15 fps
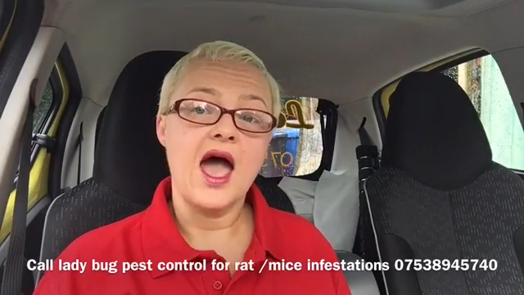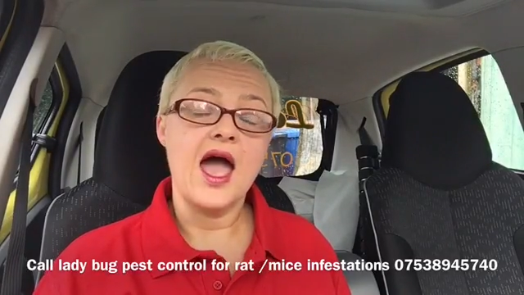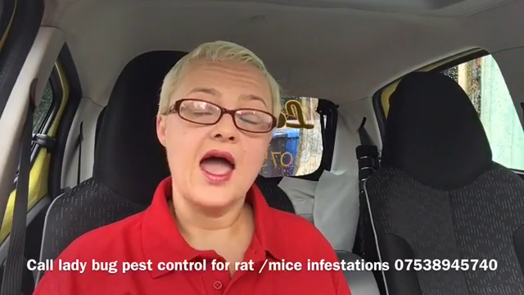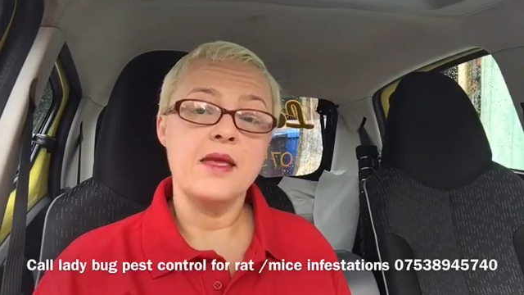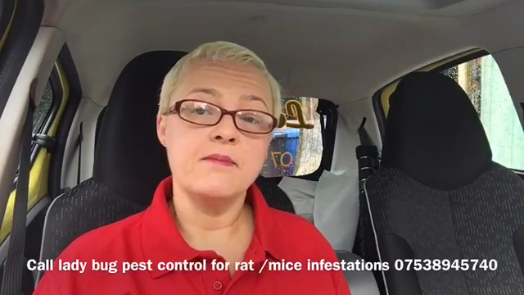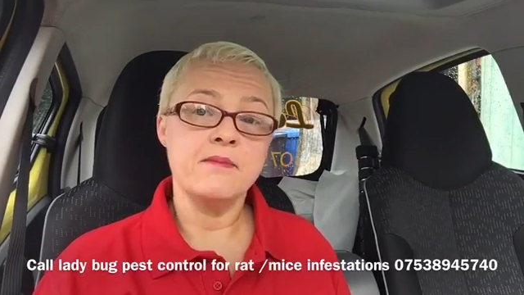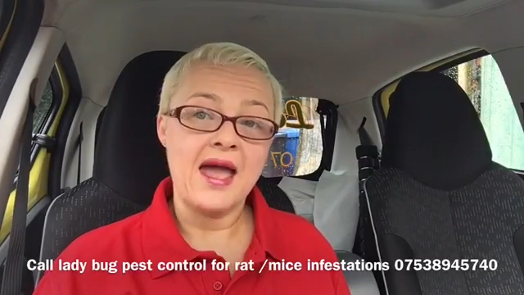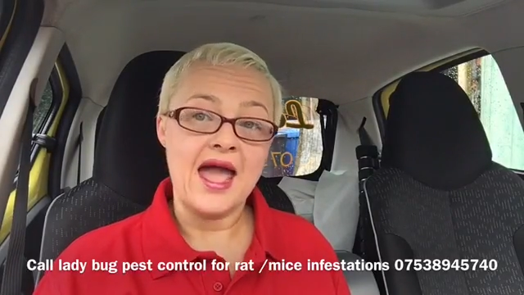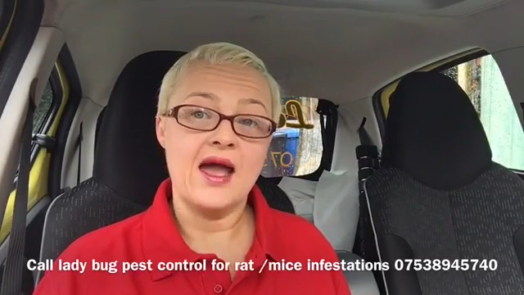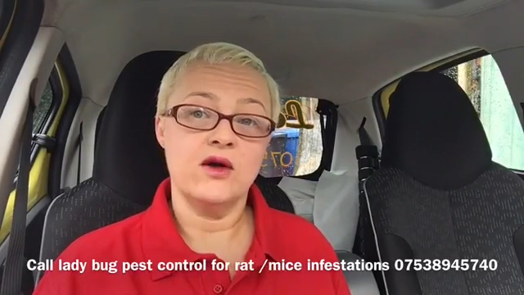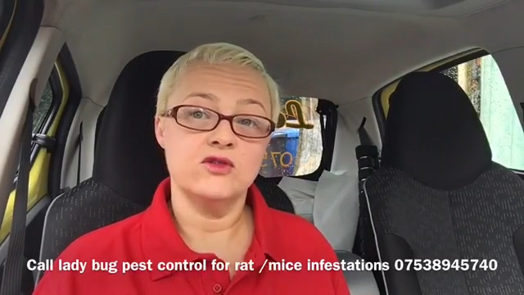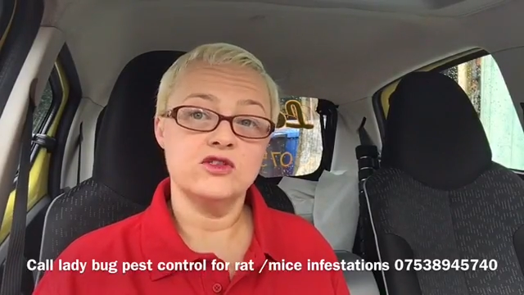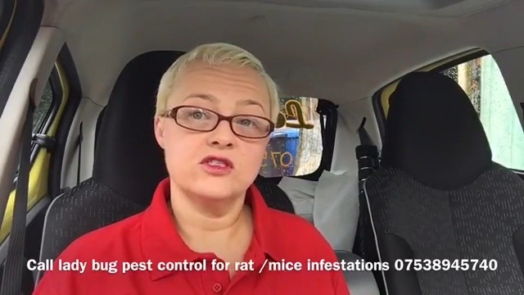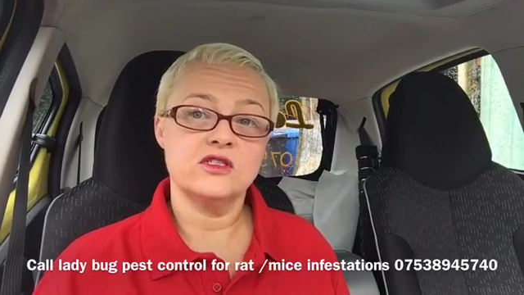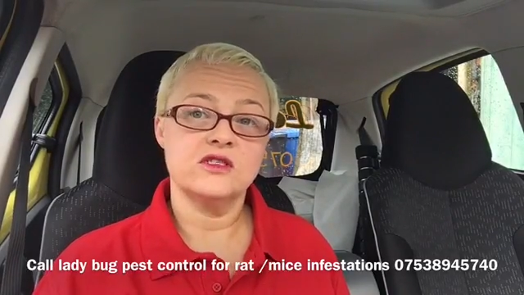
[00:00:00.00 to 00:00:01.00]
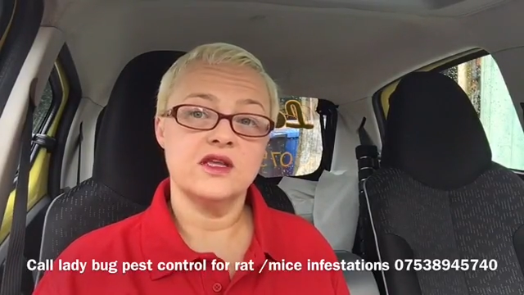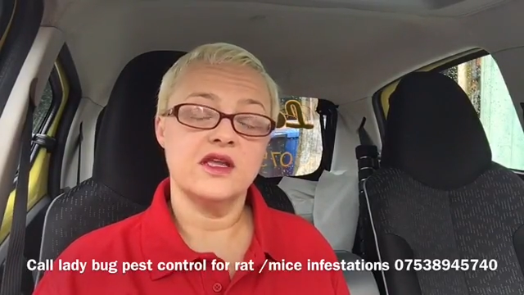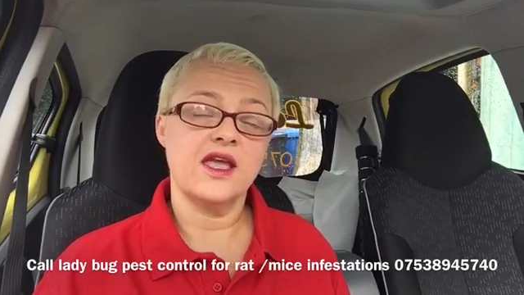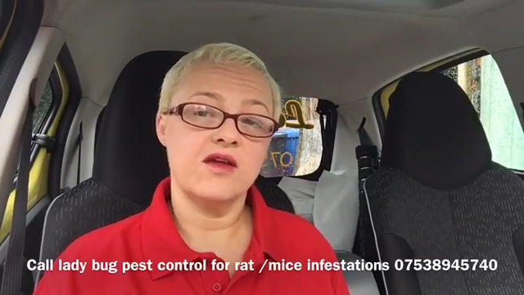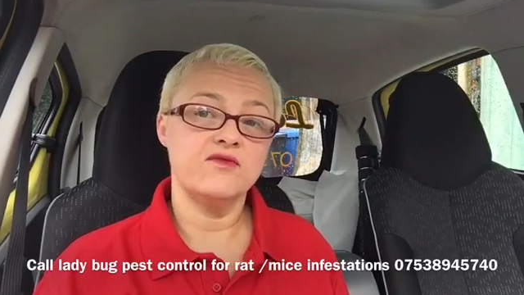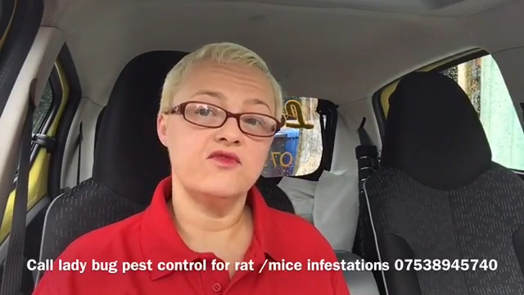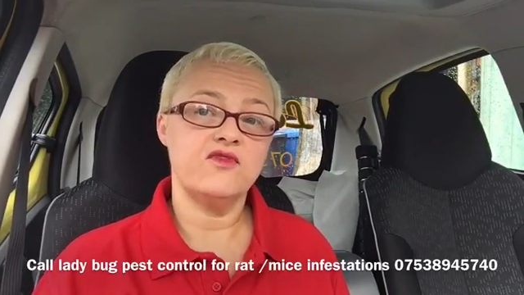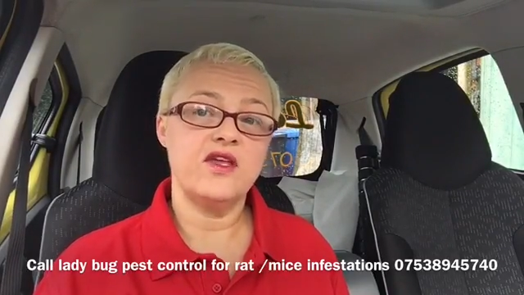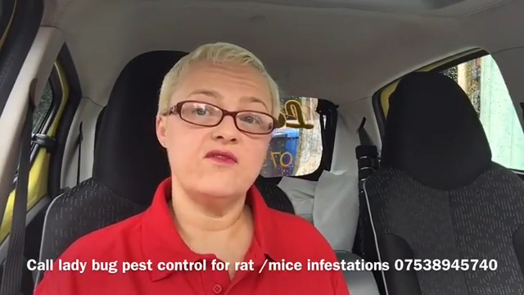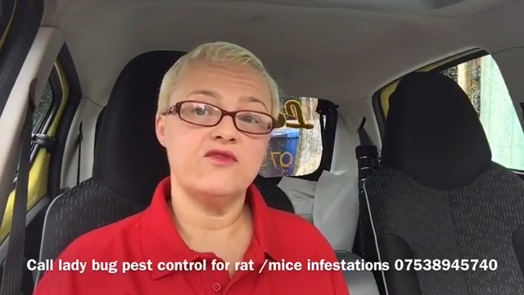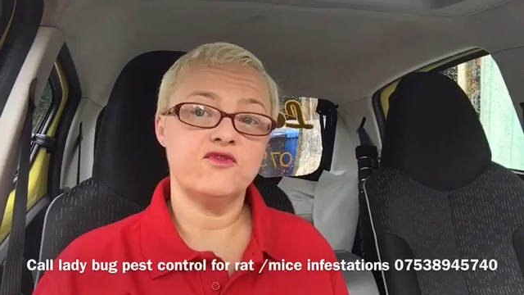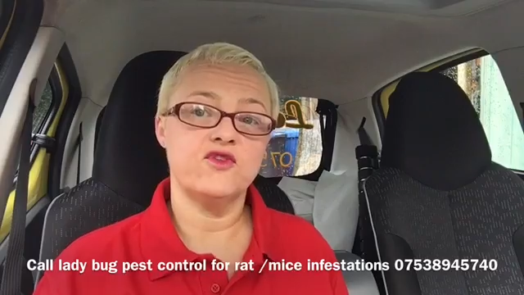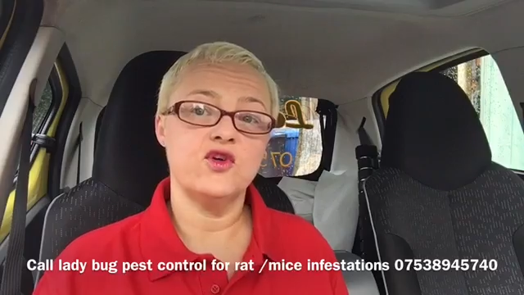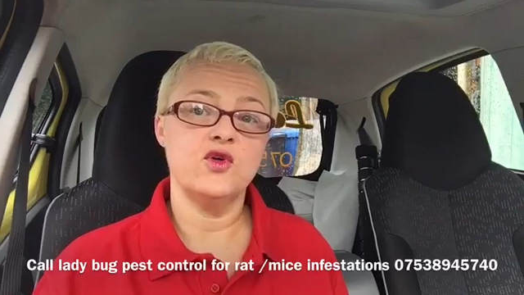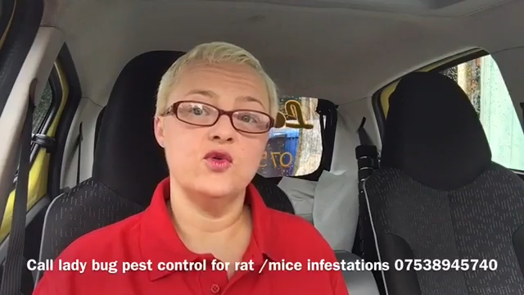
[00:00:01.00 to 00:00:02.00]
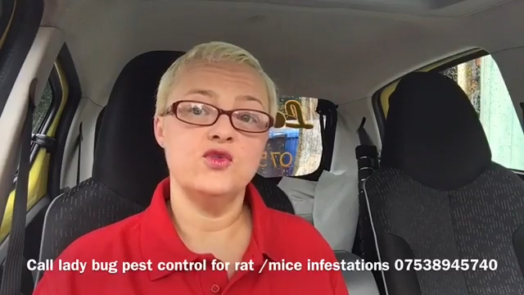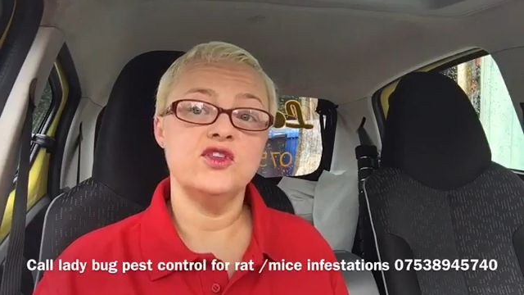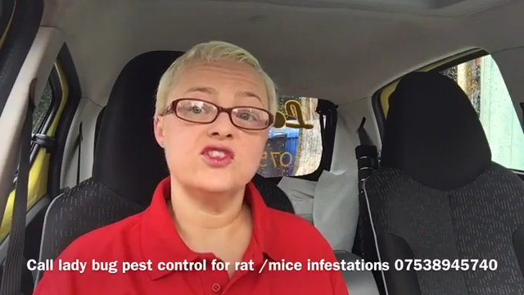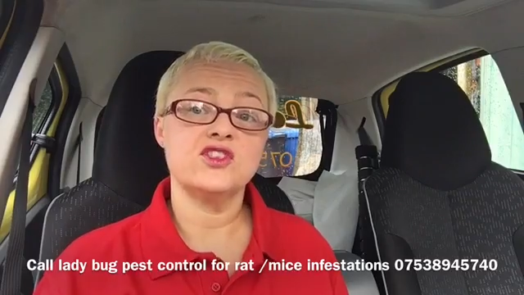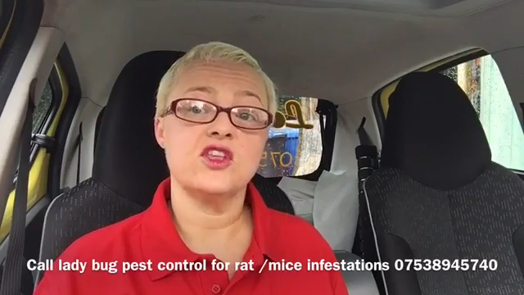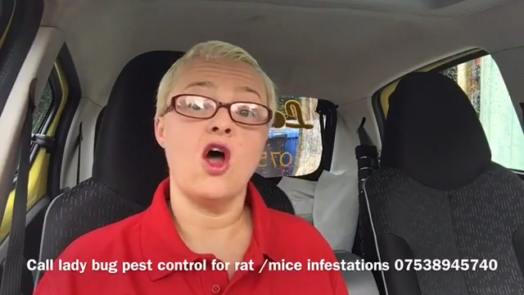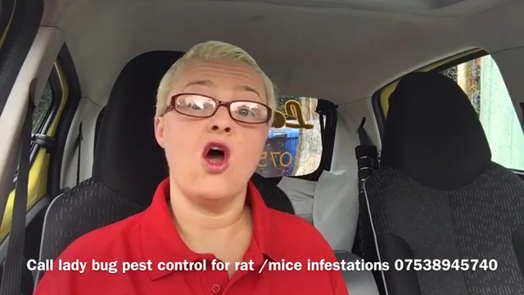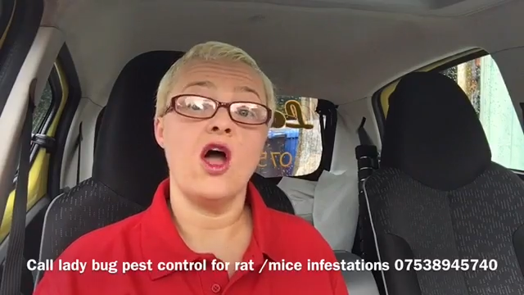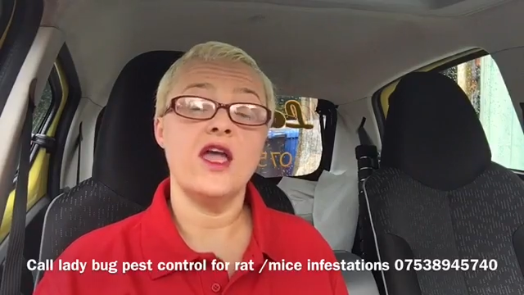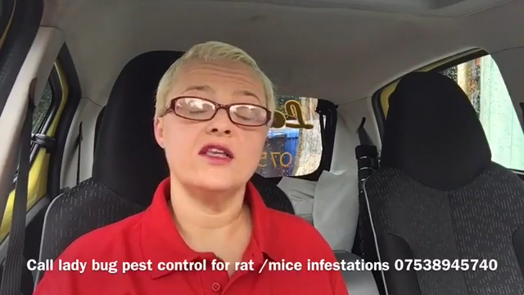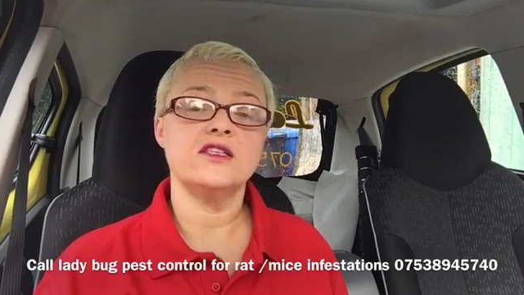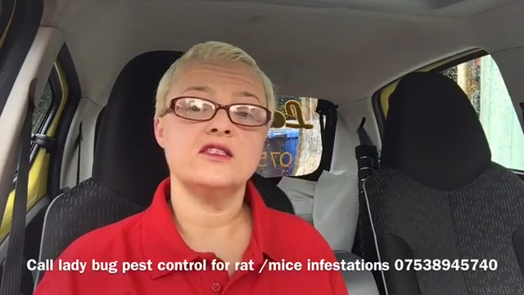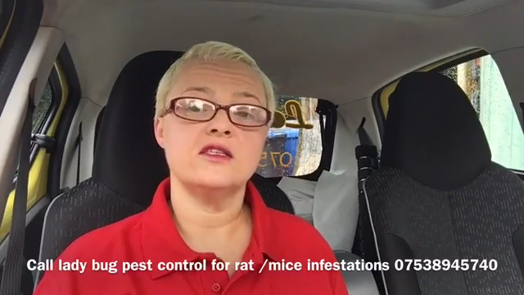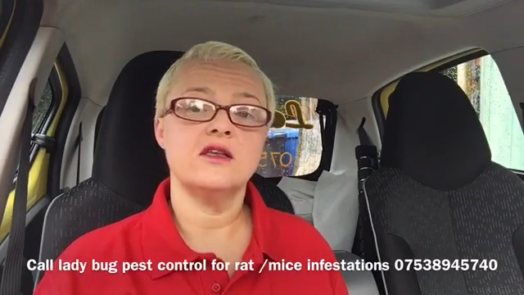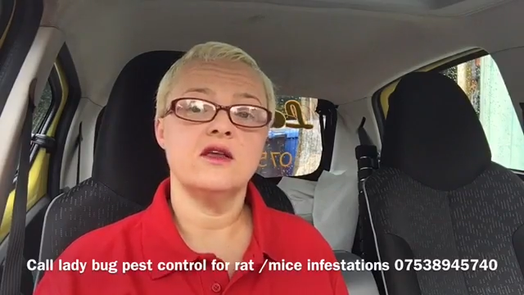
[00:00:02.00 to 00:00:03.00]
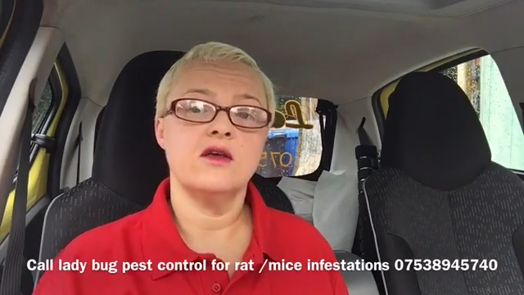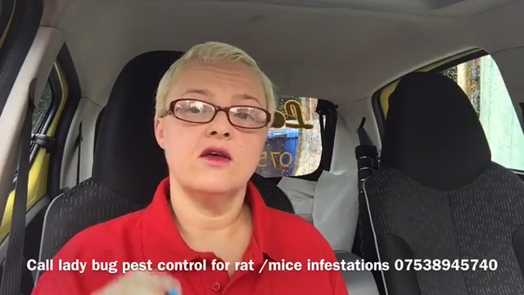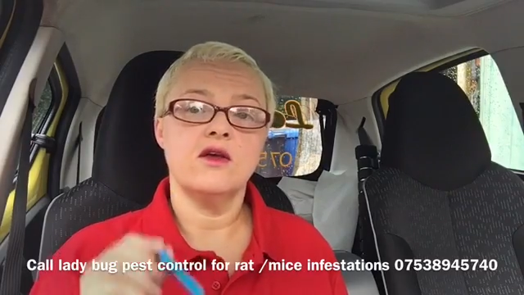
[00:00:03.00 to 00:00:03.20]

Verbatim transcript: a mouse can fit through the size